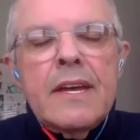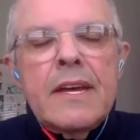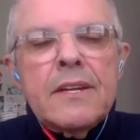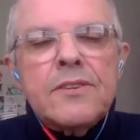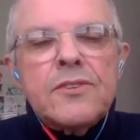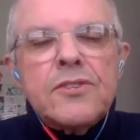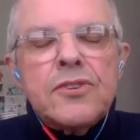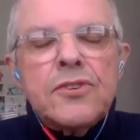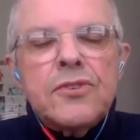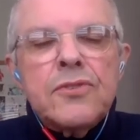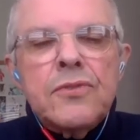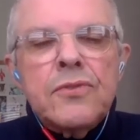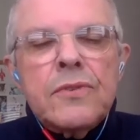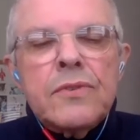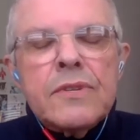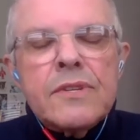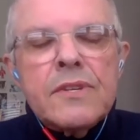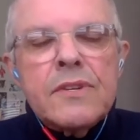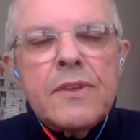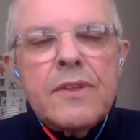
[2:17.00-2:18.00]

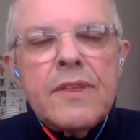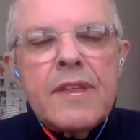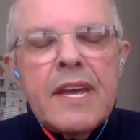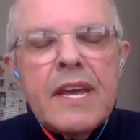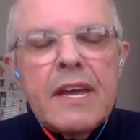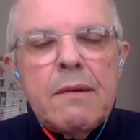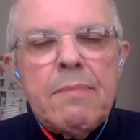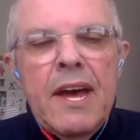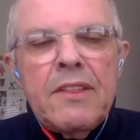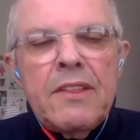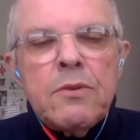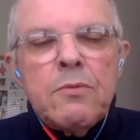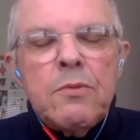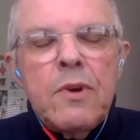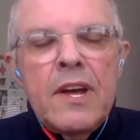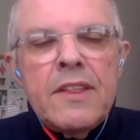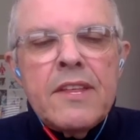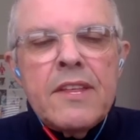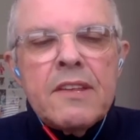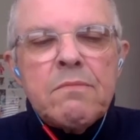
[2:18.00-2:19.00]
to think about the
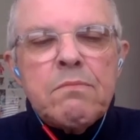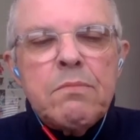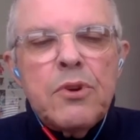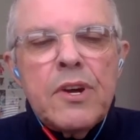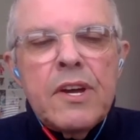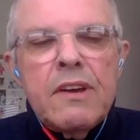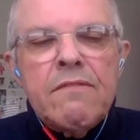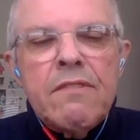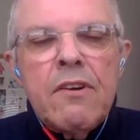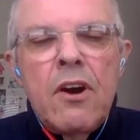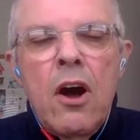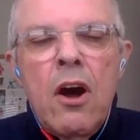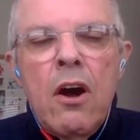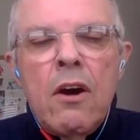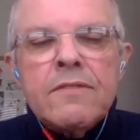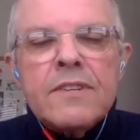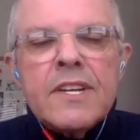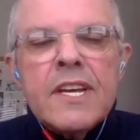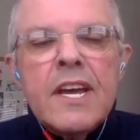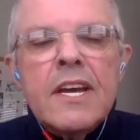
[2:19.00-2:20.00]
way this book
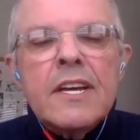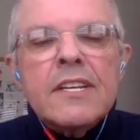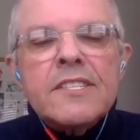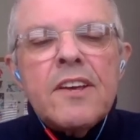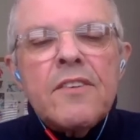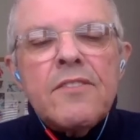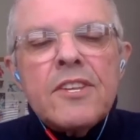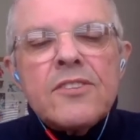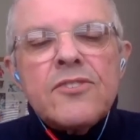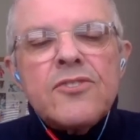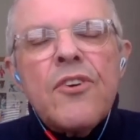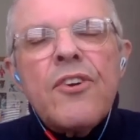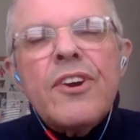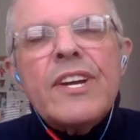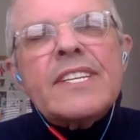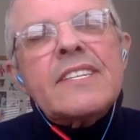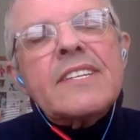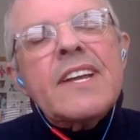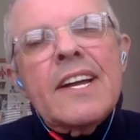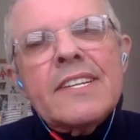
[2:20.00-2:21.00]
evolved. So the story
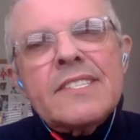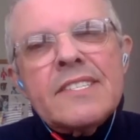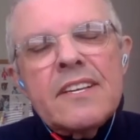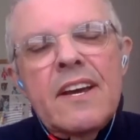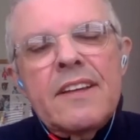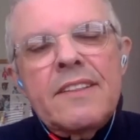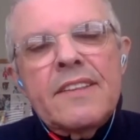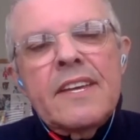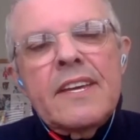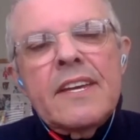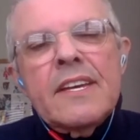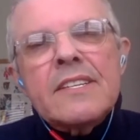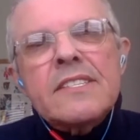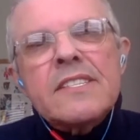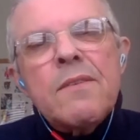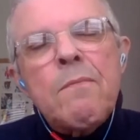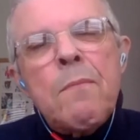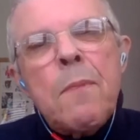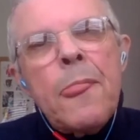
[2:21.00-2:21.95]
starts like this.